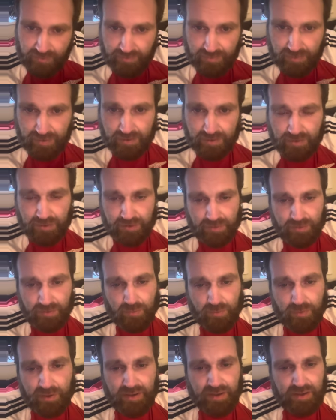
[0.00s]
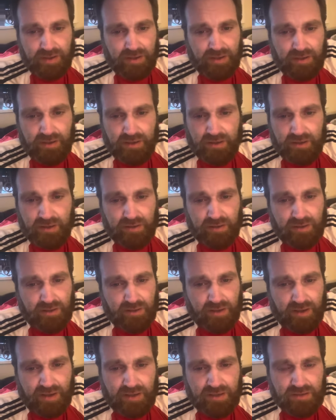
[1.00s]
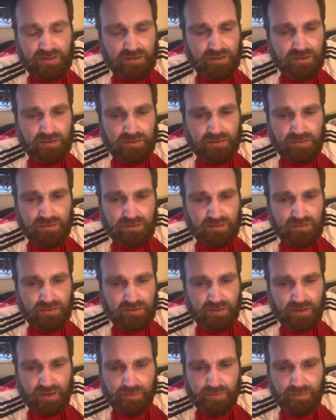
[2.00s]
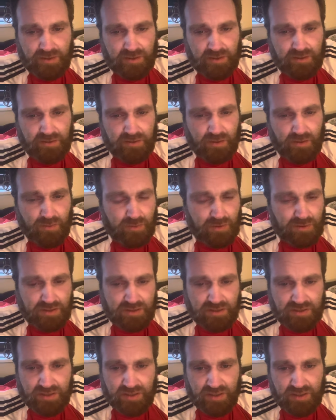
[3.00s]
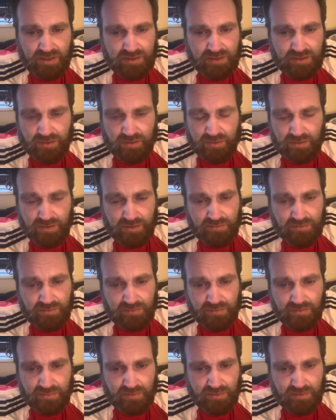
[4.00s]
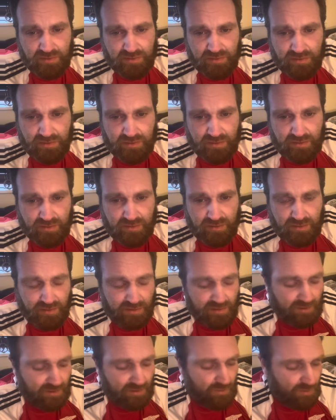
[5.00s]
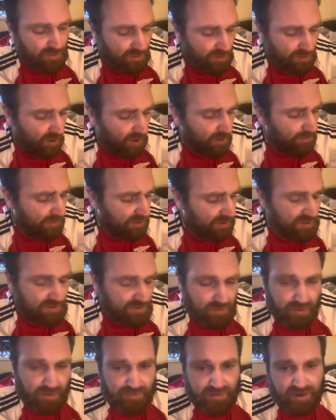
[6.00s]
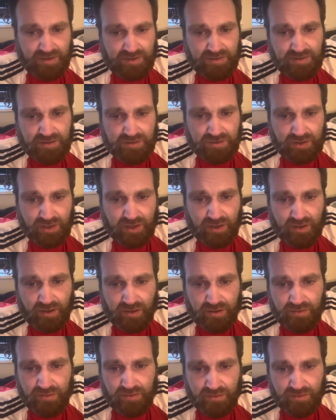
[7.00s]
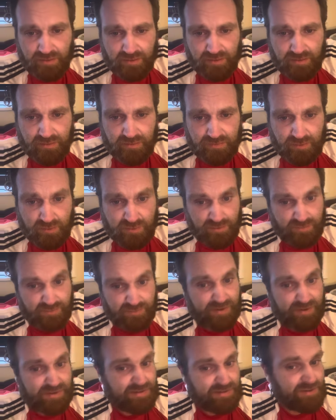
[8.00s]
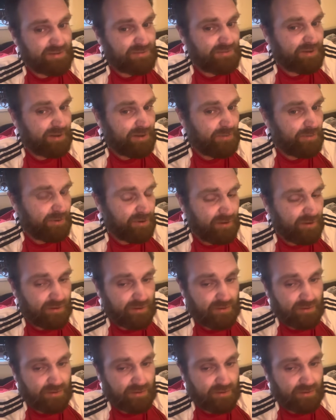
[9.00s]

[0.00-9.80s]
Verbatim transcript: But look at the way Jesus, I mean, no wonder City sold him. We got our money's worth out of Zinchenko not offensively, but